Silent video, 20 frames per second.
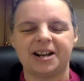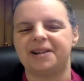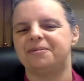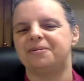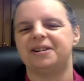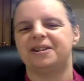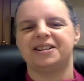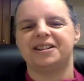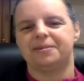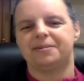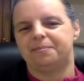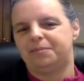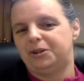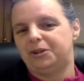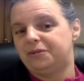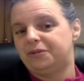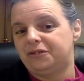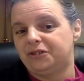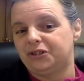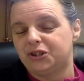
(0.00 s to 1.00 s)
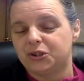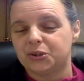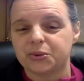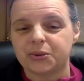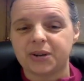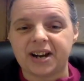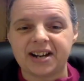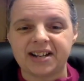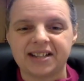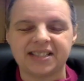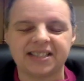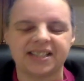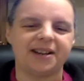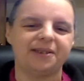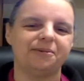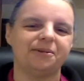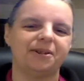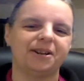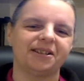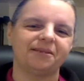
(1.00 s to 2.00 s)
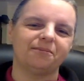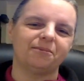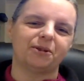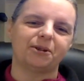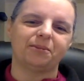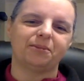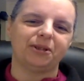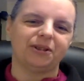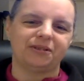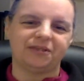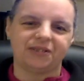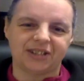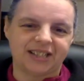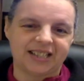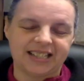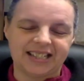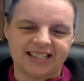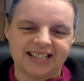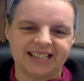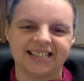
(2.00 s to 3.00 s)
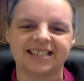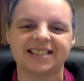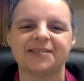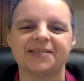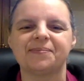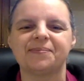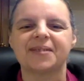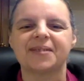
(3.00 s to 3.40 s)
I wanted a beautiful dress. I wanted more beautiful things.